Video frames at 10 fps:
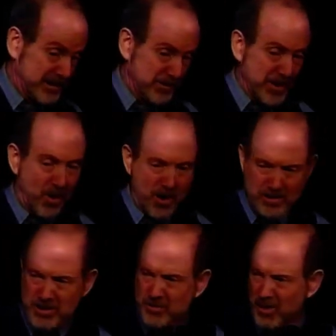I mean, the harder
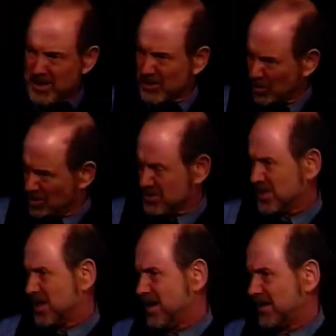he tried, the worse
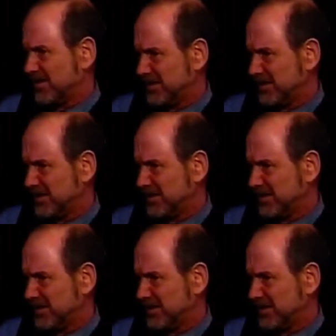it got.